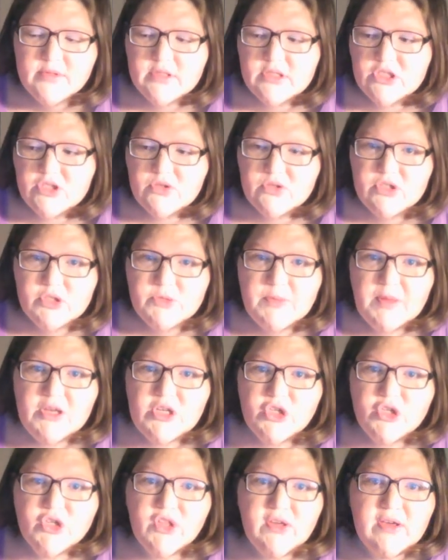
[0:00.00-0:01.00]
So just make
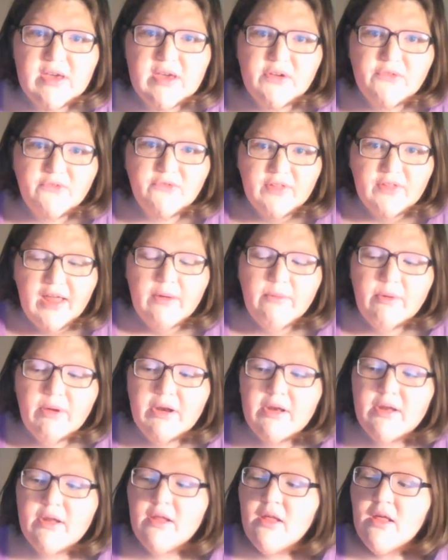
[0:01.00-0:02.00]
sure that you get a flat
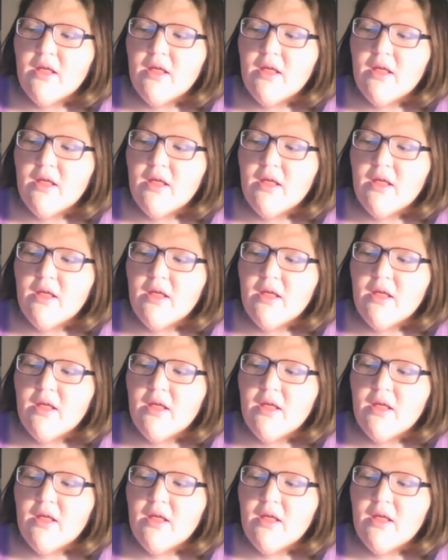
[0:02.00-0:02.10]
one.